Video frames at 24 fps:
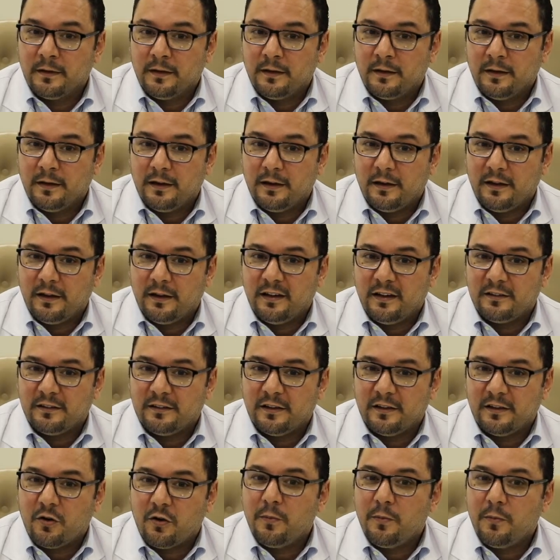
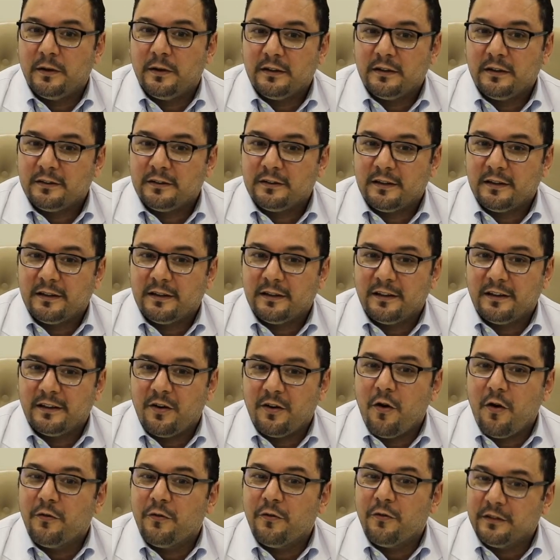The commonest
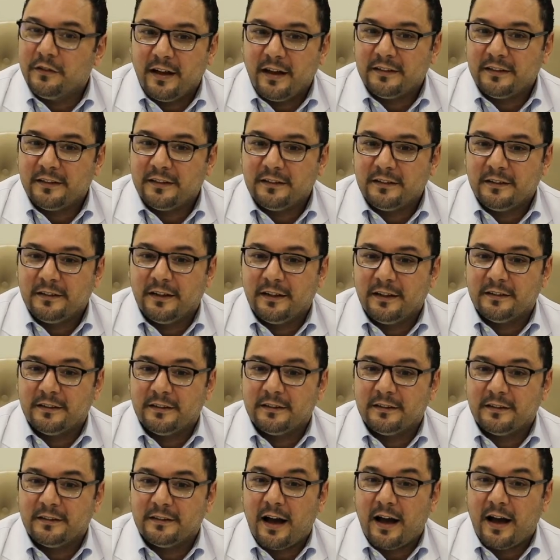of that
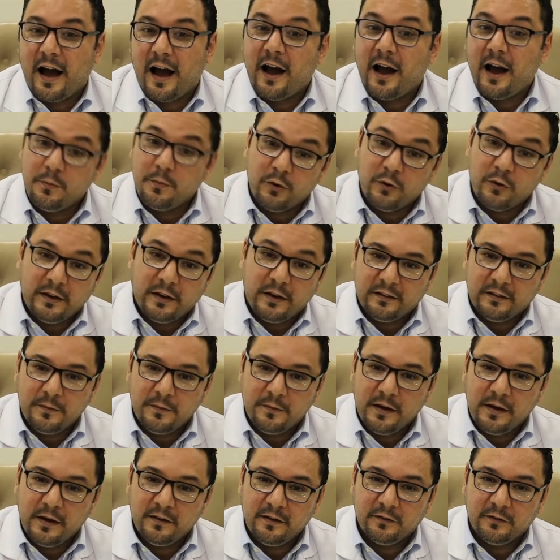is
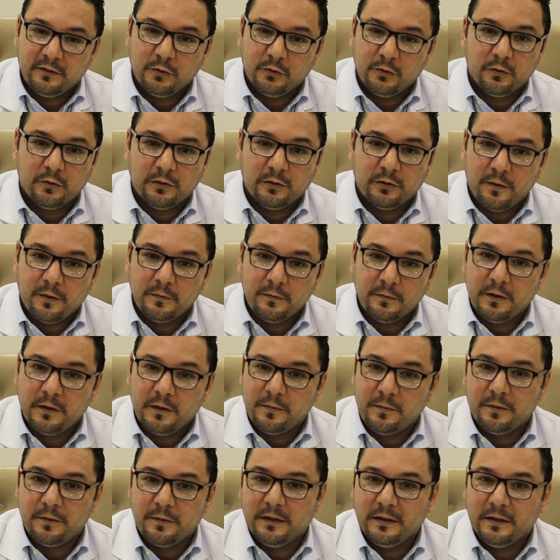hypoglycemia. So some, they
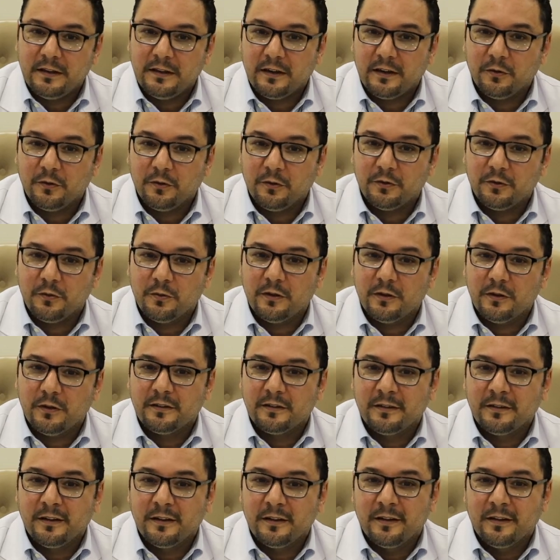might be diagnosed
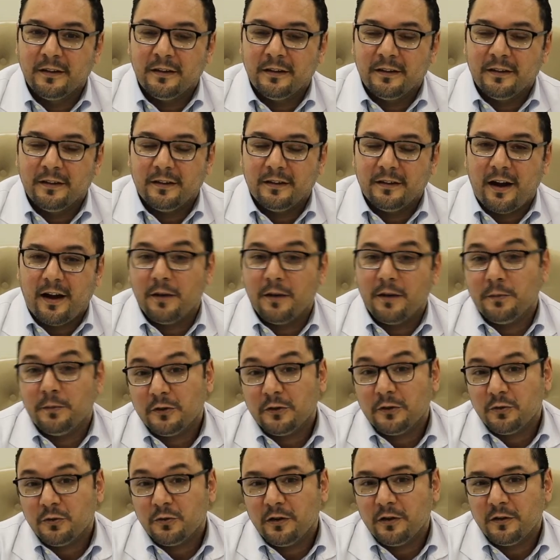with high blood
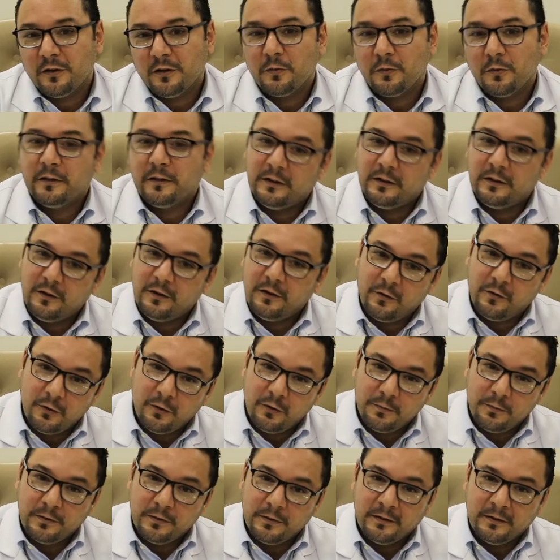sugar when they
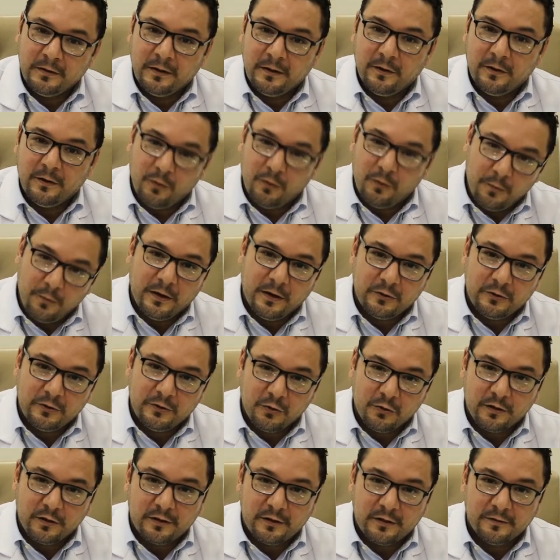develop low blood
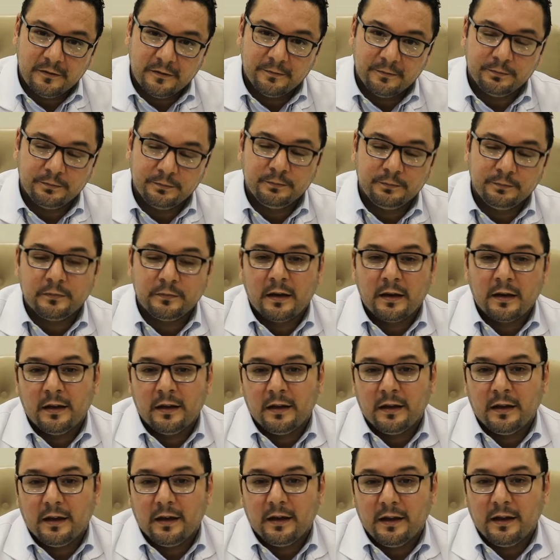sugar.
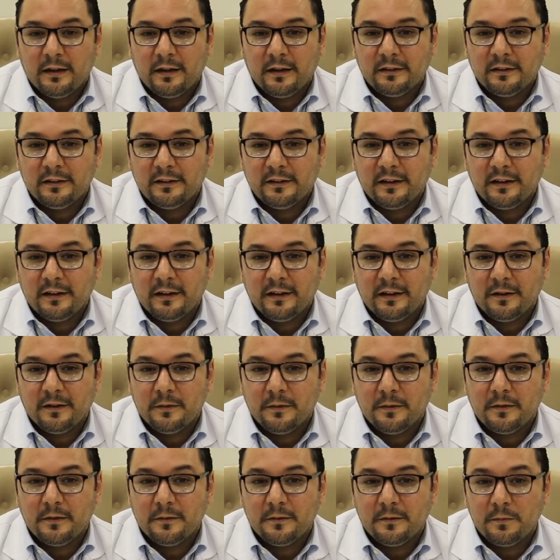And
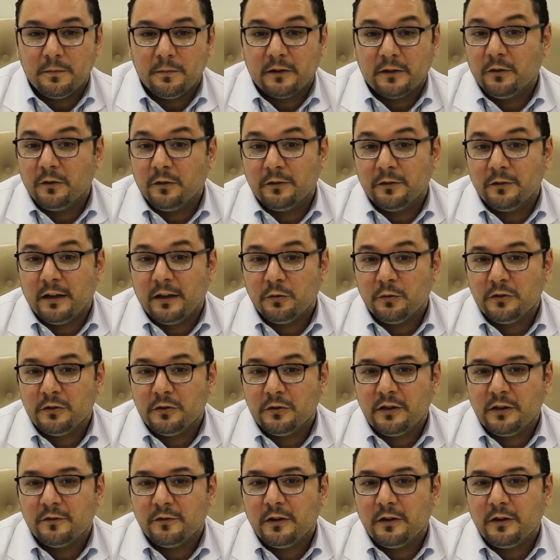part of that, which
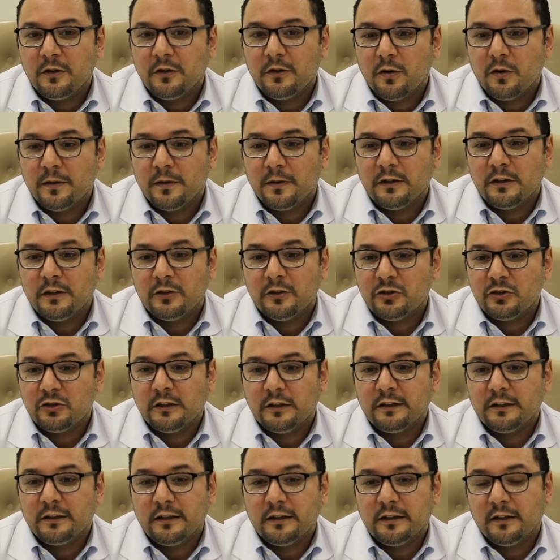is very common in
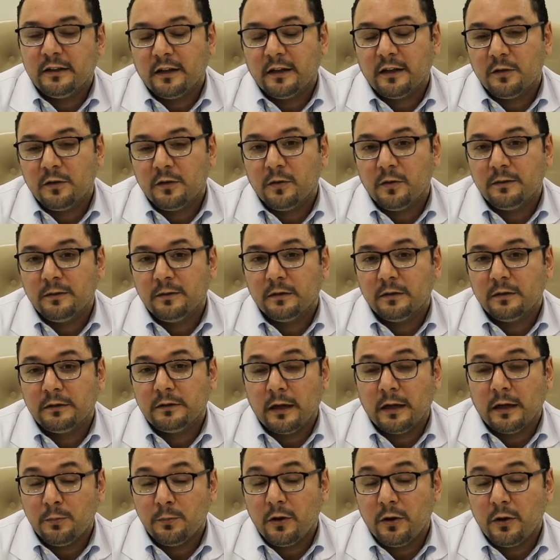children and
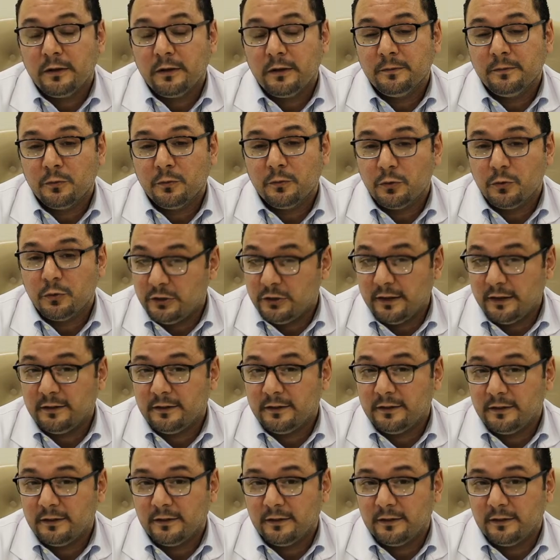type 1, which is